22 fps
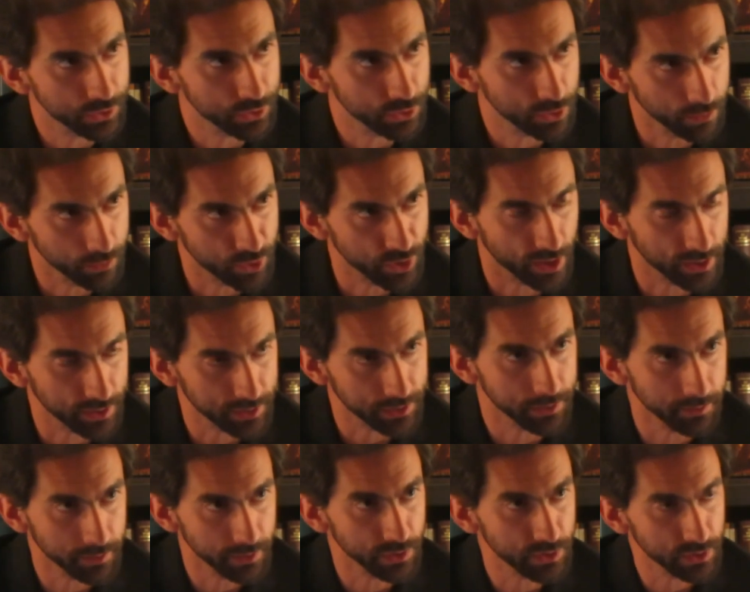object to
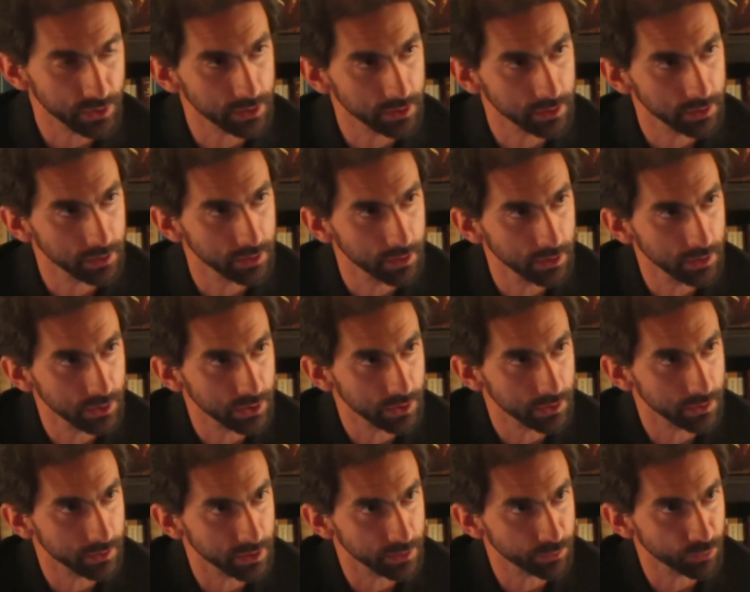
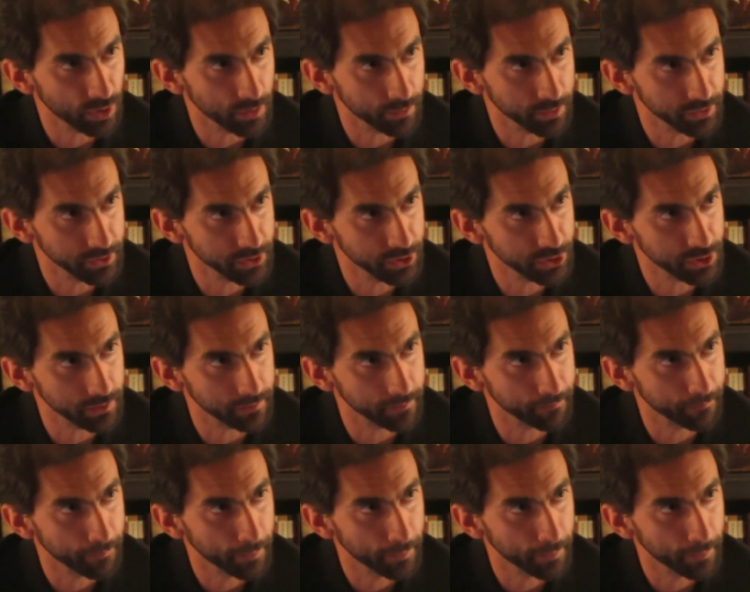this proposition.